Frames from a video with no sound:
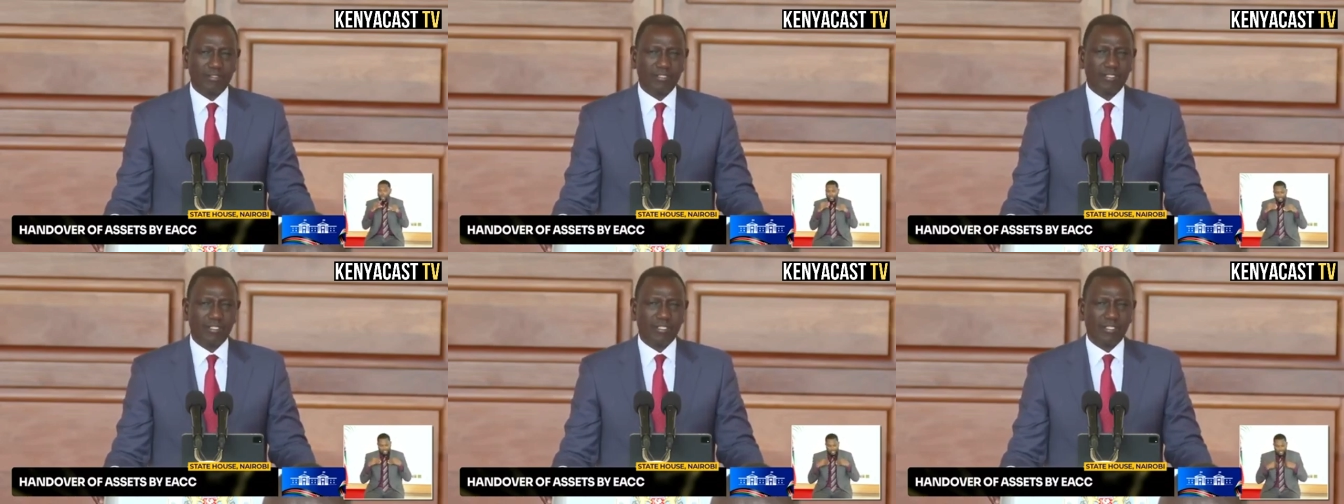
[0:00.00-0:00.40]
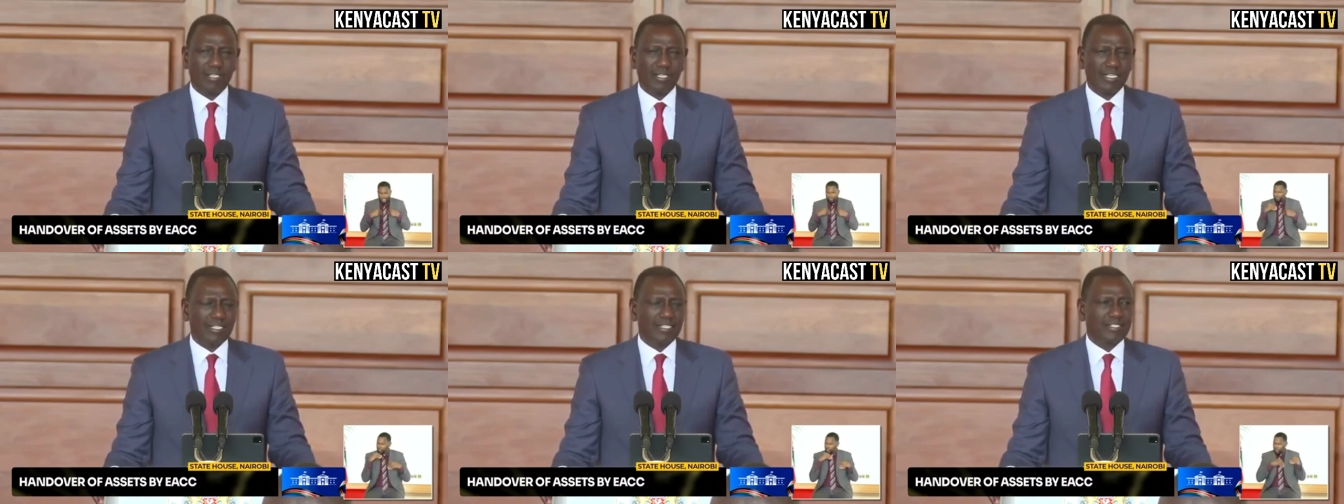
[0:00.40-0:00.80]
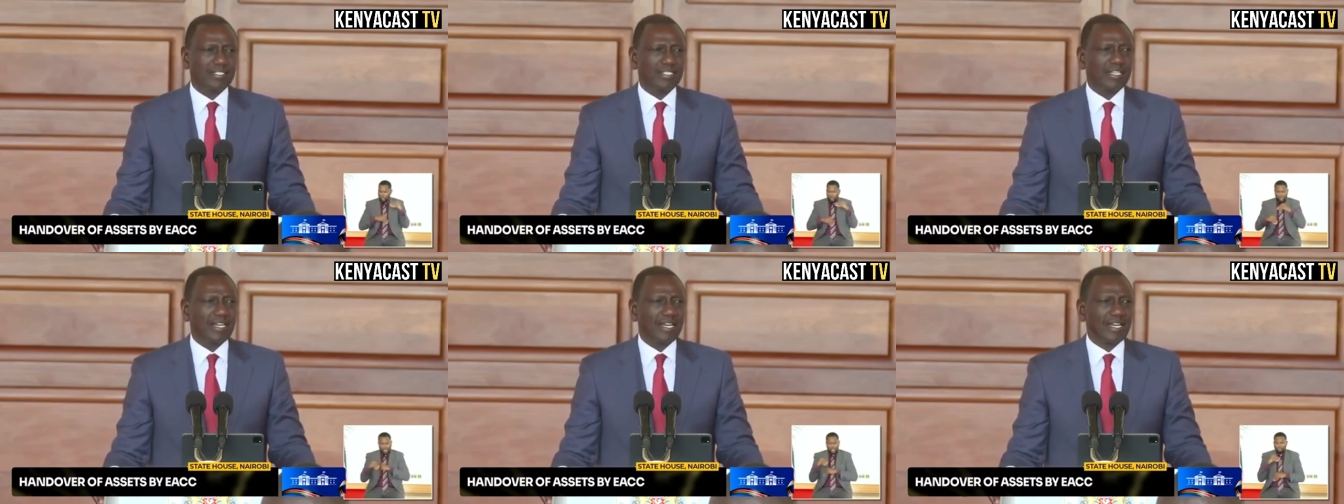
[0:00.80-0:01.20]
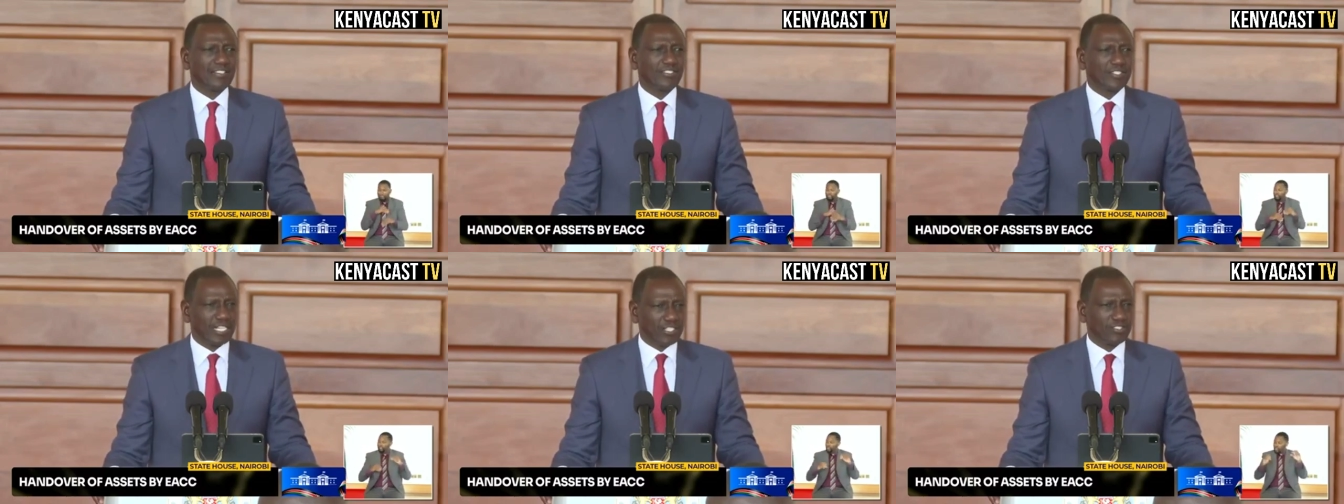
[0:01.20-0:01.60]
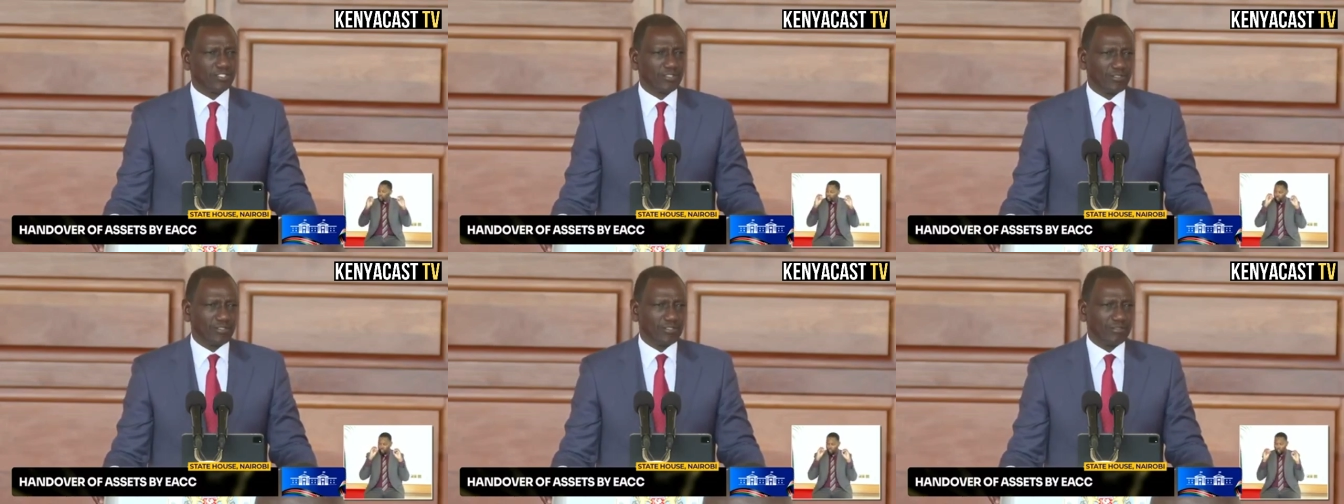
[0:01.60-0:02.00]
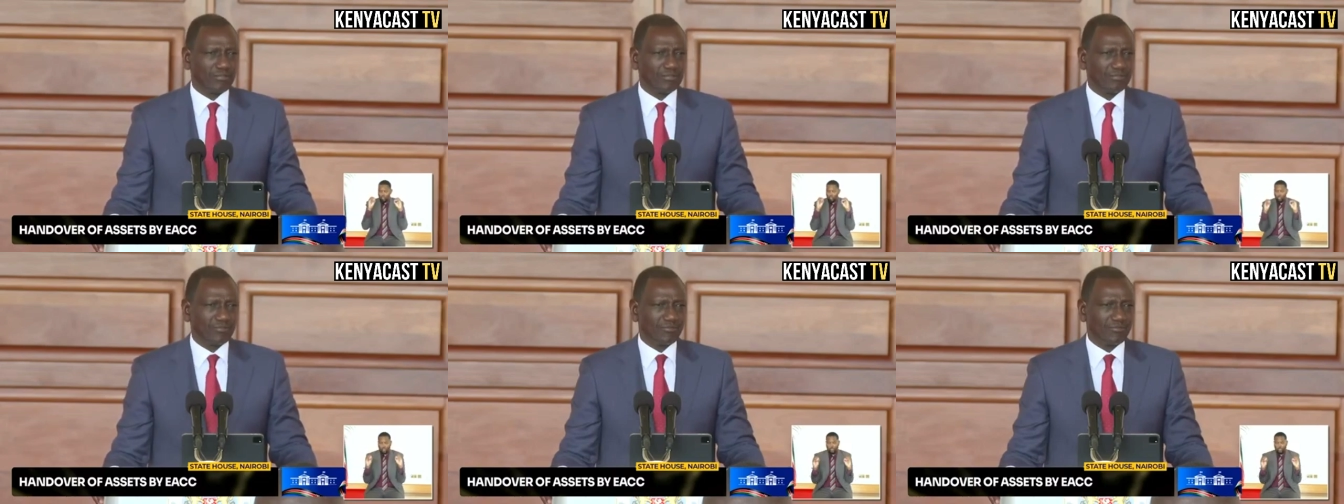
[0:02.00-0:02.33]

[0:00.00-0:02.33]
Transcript: is, is essential, essential for, the,